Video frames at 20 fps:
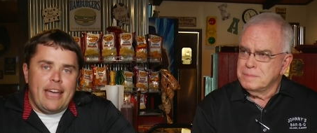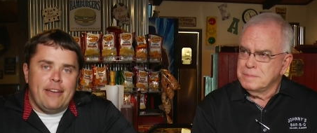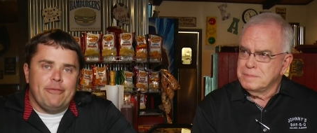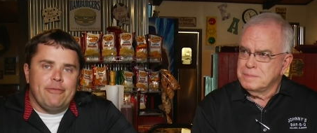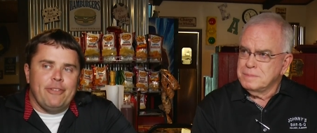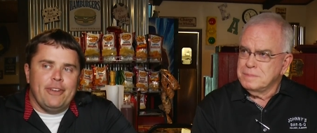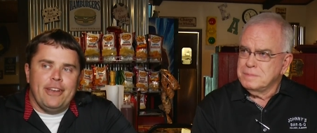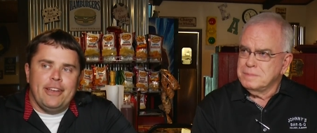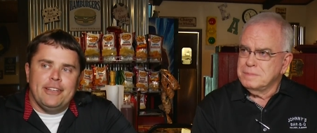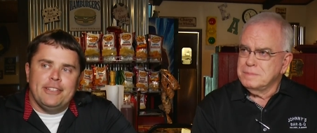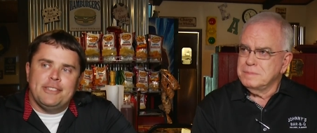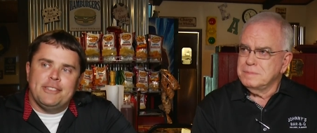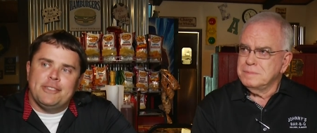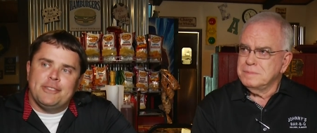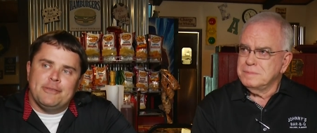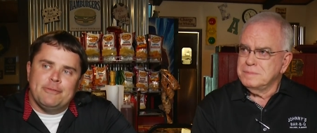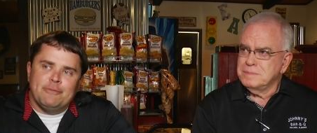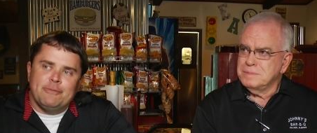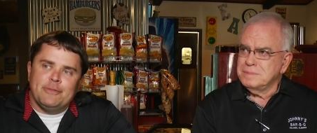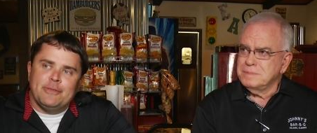Speaker 1: catfish,
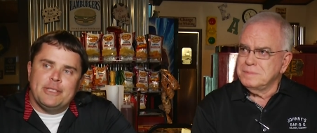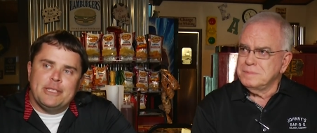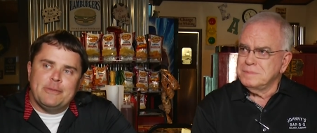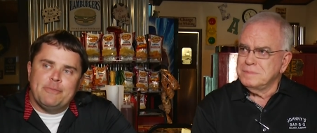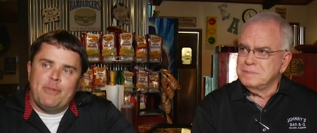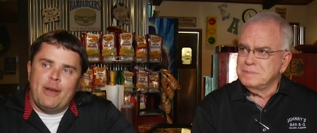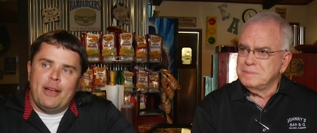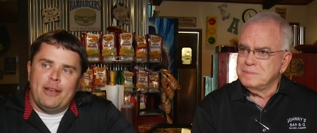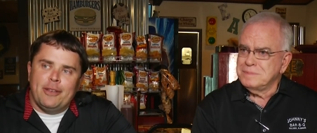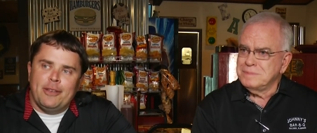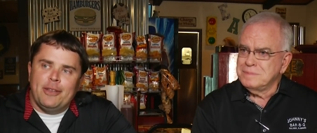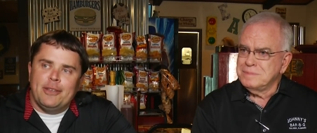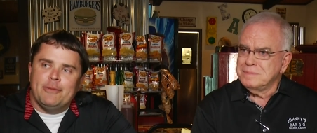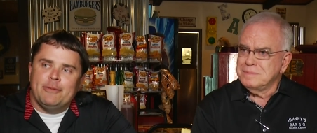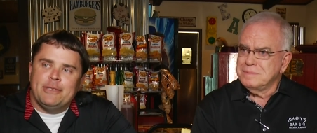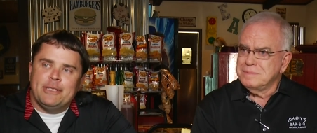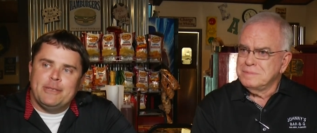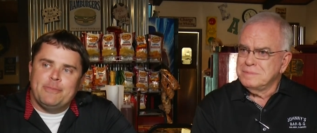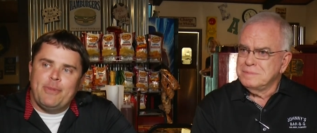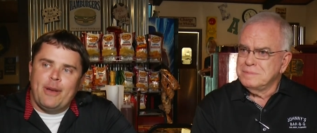just about
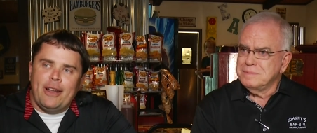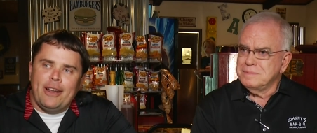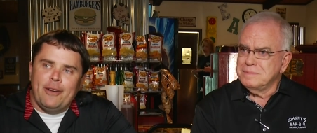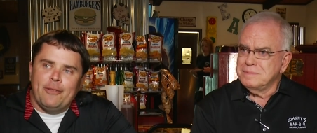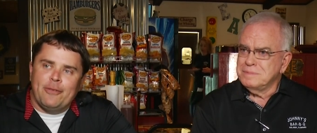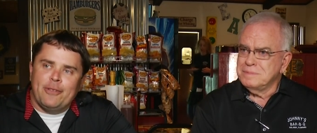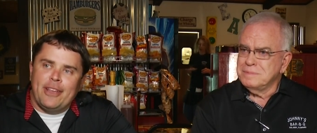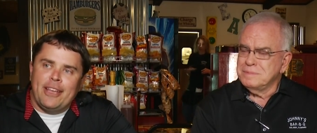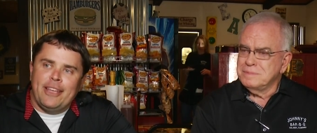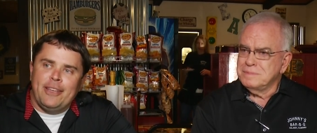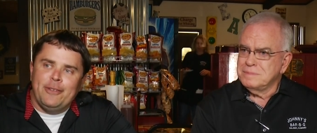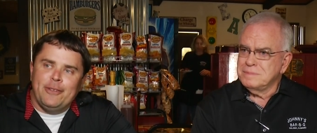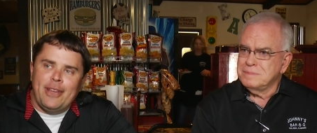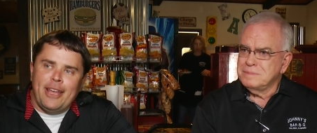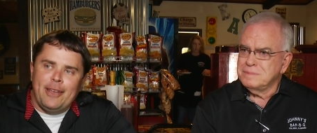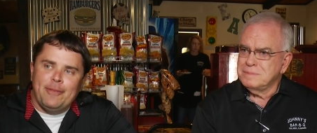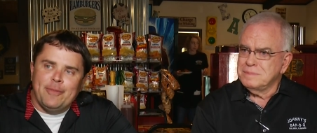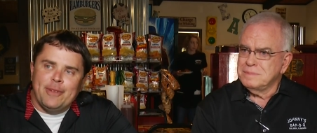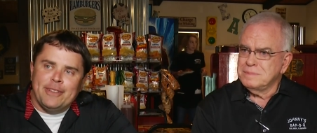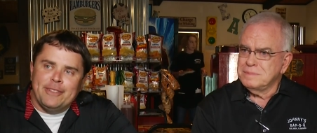just about everything you
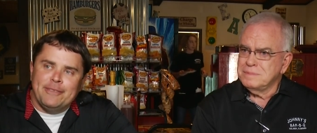name